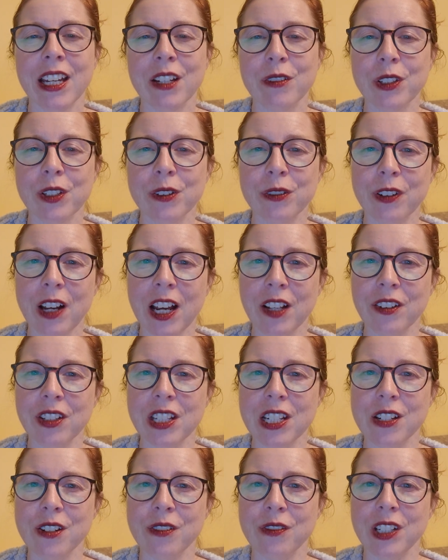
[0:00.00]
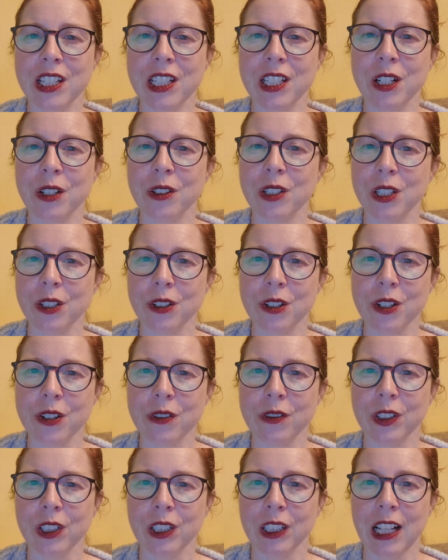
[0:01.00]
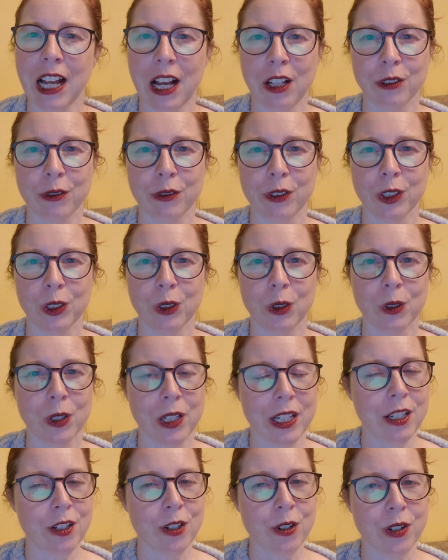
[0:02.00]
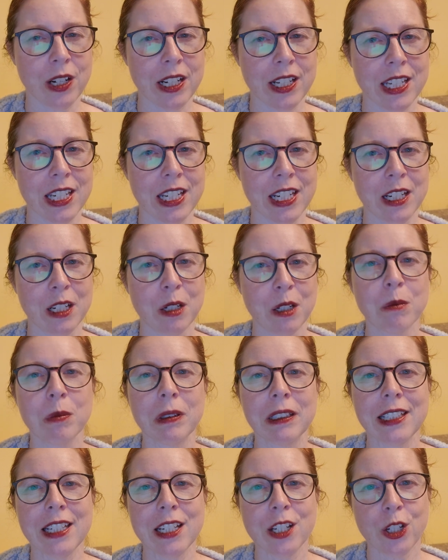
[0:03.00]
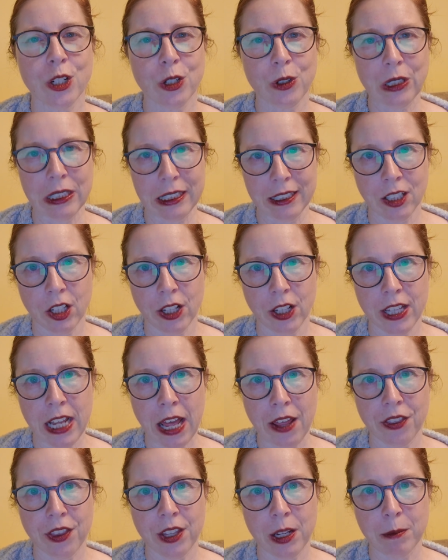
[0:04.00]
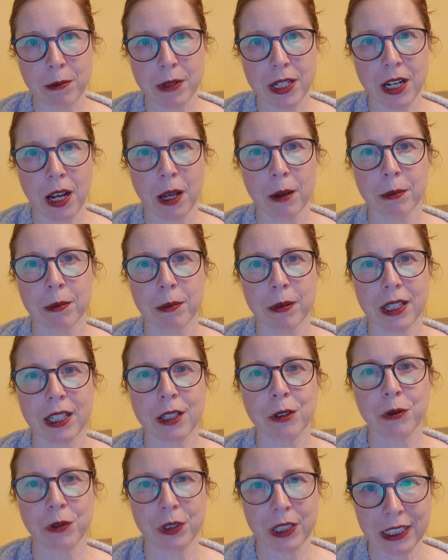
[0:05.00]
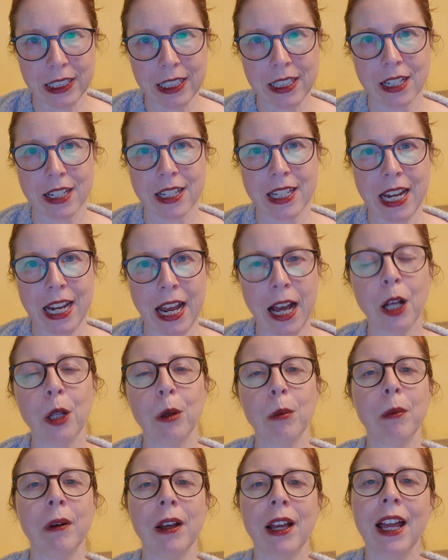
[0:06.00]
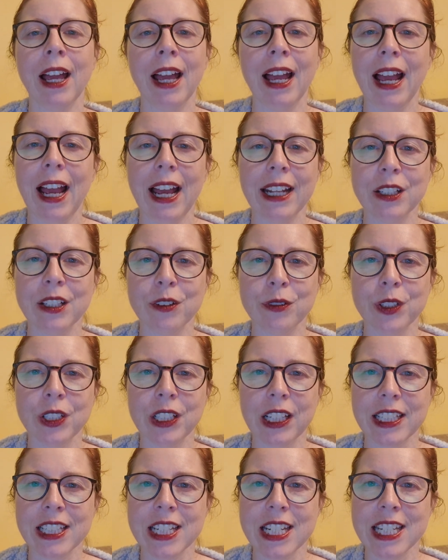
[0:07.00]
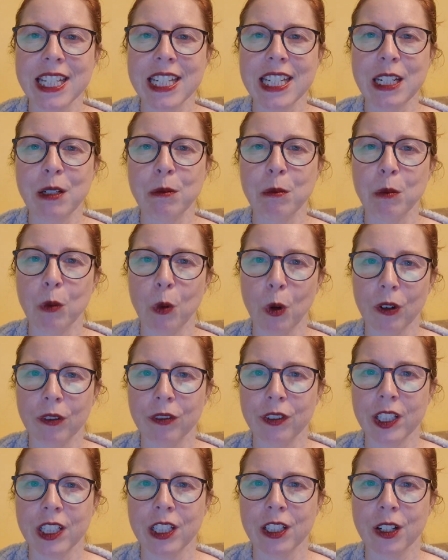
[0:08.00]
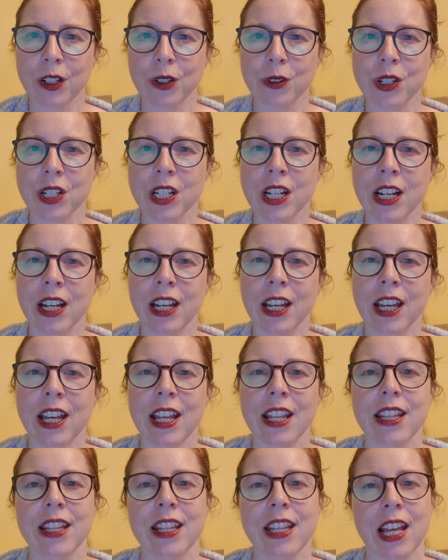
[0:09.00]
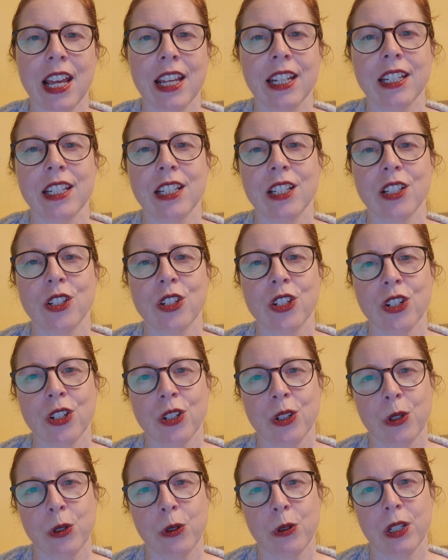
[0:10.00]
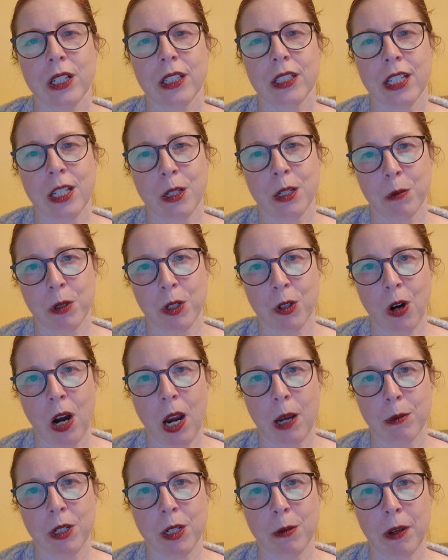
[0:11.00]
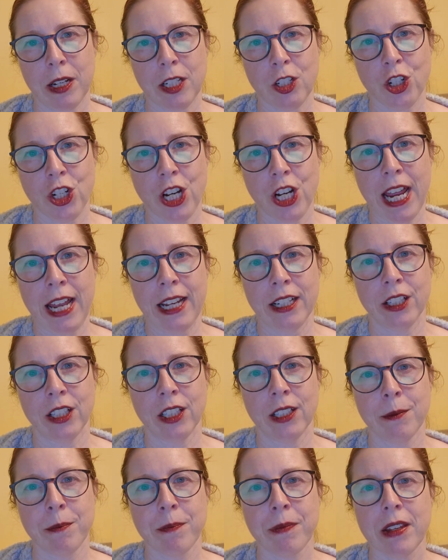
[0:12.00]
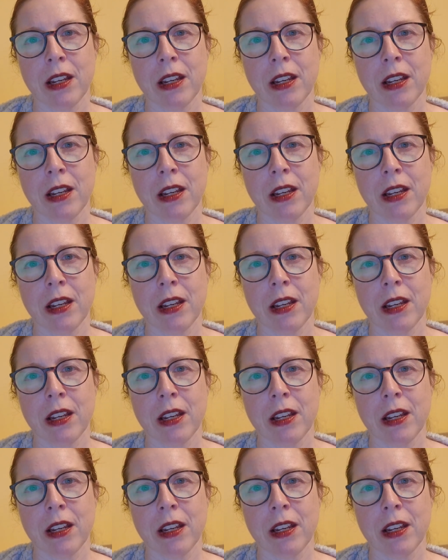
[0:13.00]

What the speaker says: If you found this video useful, helpful, or interesting, please do click on that thumbs up. It really does help. And if you'd like to see more videos, then do subscribe to my channel.